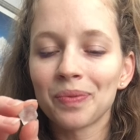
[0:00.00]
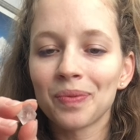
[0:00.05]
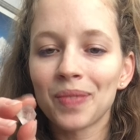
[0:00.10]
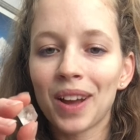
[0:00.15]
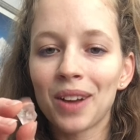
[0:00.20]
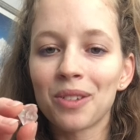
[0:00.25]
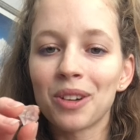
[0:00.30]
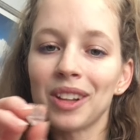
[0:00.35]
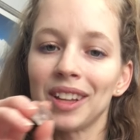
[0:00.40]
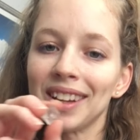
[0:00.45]
I
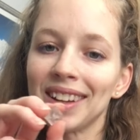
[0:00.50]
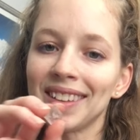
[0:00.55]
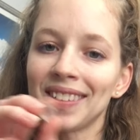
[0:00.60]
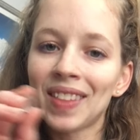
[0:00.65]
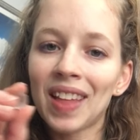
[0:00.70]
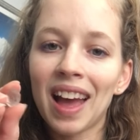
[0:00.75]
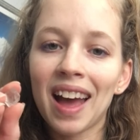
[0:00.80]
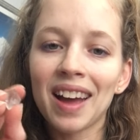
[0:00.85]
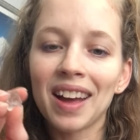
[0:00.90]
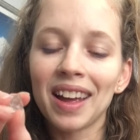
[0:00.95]

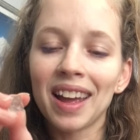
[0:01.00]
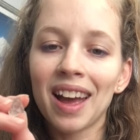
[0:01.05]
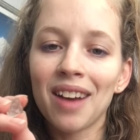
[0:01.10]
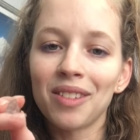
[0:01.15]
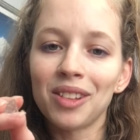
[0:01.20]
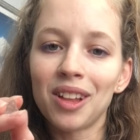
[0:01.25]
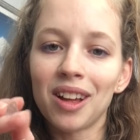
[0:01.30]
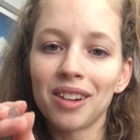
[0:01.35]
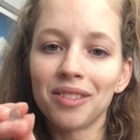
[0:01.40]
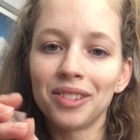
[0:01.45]
have a
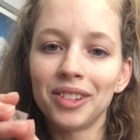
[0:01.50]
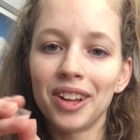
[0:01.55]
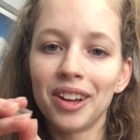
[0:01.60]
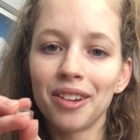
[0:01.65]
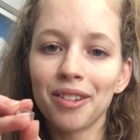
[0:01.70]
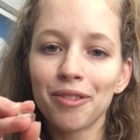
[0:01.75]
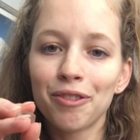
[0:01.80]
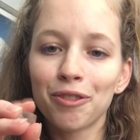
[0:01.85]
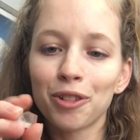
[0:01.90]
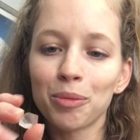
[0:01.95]
lot of
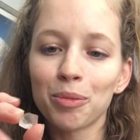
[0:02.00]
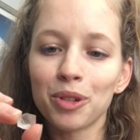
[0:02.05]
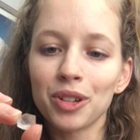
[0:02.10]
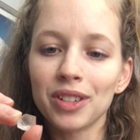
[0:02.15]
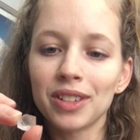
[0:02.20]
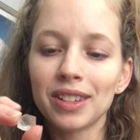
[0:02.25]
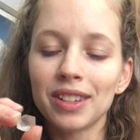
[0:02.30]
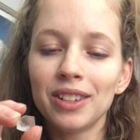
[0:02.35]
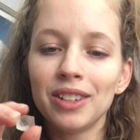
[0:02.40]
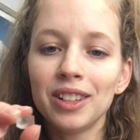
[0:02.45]
love for
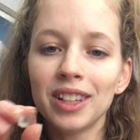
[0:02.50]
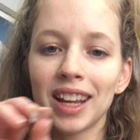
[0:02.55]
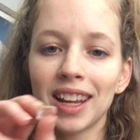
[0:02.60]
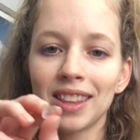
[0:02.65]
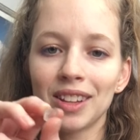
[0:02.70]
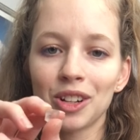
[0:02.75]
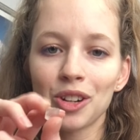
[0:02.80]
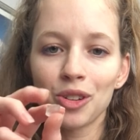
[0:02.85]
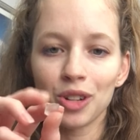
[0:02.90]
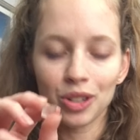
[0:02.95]
Brazil and
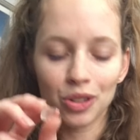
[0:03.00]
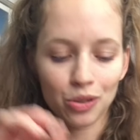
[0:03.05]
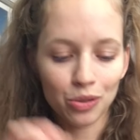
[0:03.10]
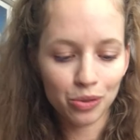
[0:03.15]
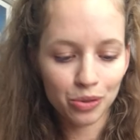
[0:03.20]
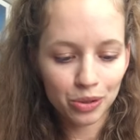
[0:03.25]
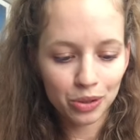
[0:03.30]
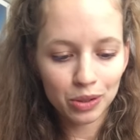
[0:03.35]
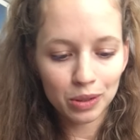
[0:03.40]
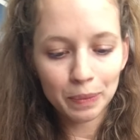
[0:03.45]
their
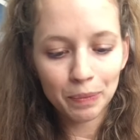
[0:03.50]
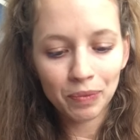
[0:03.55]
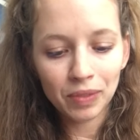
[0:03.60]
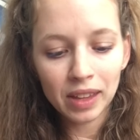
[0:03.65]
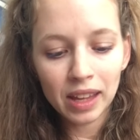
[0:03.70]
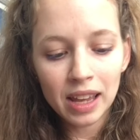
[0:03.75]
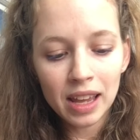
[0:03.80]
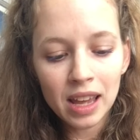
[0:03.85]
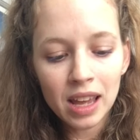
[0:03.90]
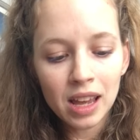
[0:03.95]
crystals.
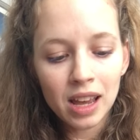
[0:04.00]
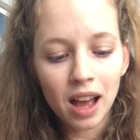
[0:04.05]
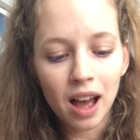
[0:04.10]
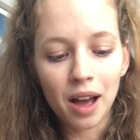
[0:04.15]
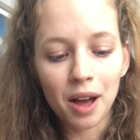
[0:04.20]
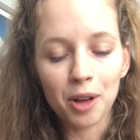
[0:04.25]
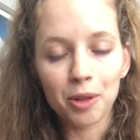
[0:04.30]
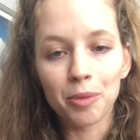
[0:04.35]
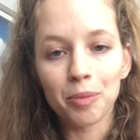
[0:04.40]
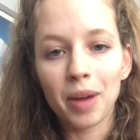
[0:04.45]

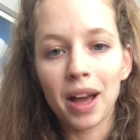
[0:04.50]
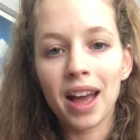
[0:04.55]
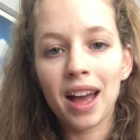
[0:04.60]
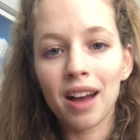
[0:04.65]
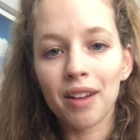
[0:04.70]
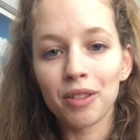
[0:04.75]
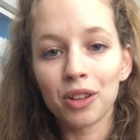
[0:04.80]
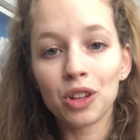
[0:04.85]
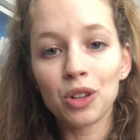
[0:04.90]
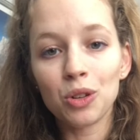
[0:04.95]
I
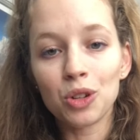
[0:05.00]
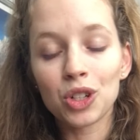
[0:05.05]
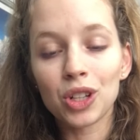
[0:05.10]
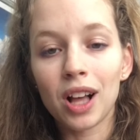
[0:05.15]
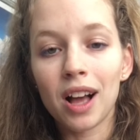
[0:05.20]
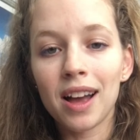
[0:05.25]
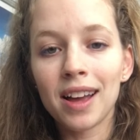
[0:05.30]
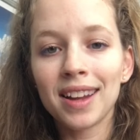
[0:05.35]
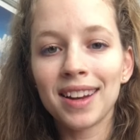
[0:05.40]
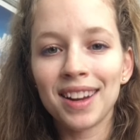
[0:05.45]
have a huge
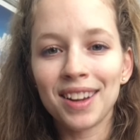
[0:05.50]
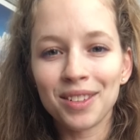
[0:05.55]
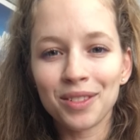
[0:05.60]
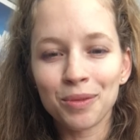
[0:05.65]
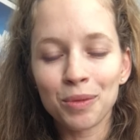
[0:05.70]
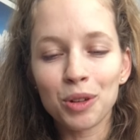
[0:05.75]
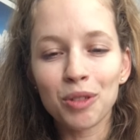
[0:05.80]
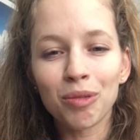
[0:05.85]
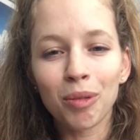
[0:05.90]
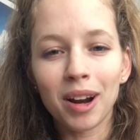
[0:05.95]
lot,
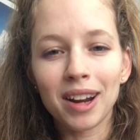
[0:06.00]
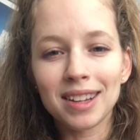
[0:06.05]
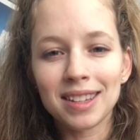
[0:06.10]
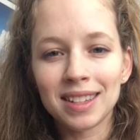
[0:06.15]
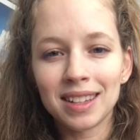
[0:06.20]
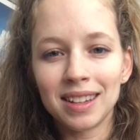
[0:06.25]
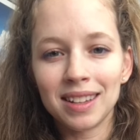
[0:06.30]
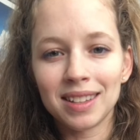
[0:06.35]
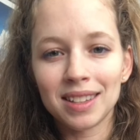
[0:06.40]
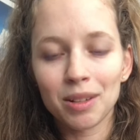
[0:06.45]
and you've probably
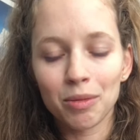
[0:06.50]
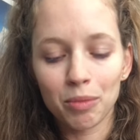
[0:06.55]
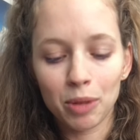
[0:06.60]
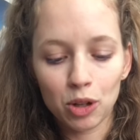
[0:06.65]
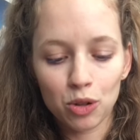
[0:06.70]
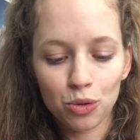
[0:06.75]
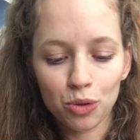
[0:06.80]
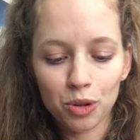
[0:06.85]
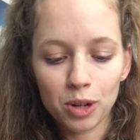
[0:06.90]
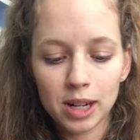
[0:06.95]
seen some of my
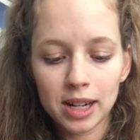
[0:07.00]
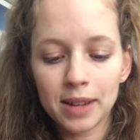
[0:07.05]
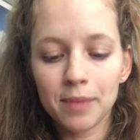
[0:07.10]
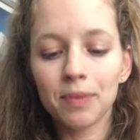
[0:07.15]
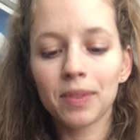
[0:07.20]
jewelry.